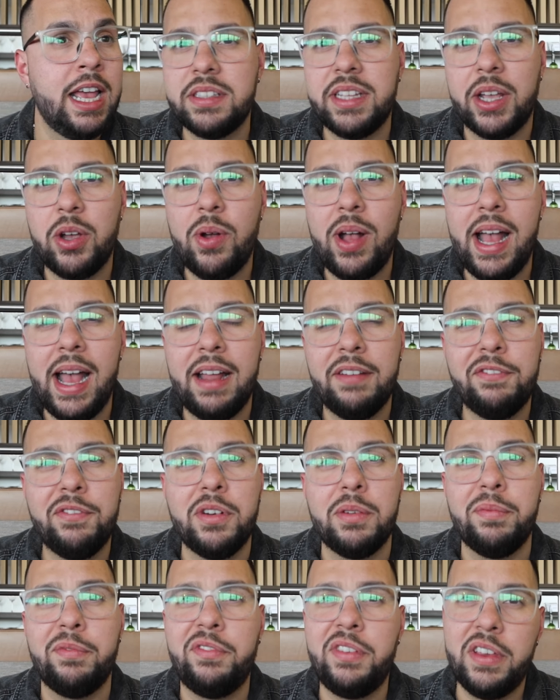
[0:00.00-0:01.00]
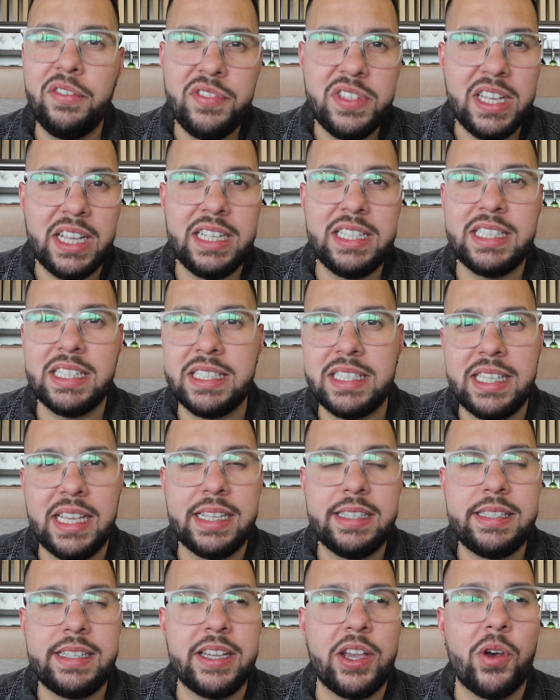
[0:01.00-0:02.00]
they all had from 50 to
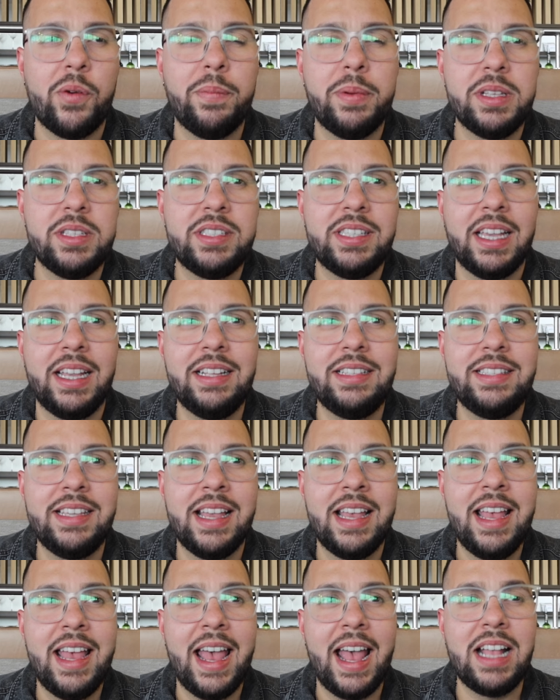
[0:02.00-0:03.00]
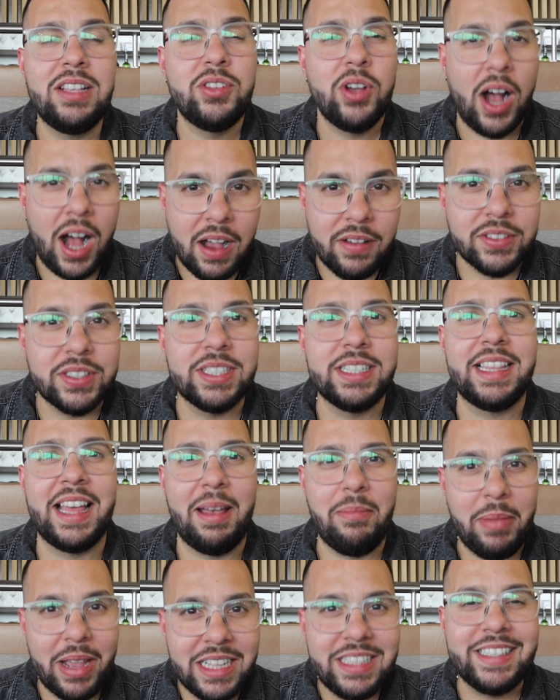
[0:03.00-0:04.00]
60 open seats and so obviously
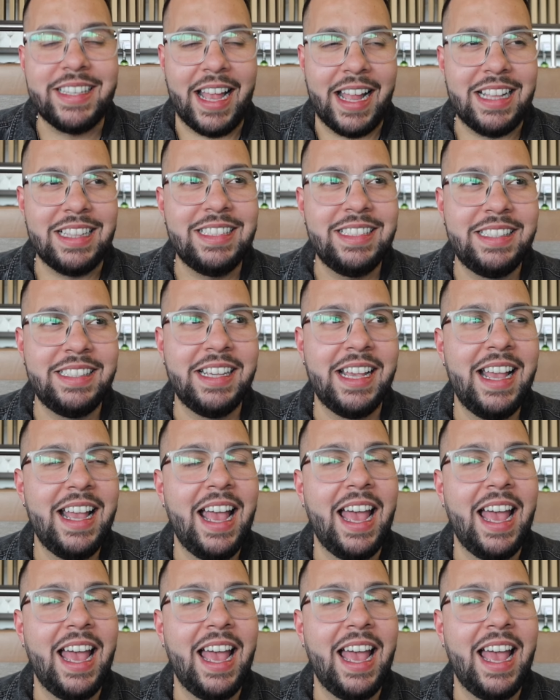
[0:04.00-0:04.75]
that made sense.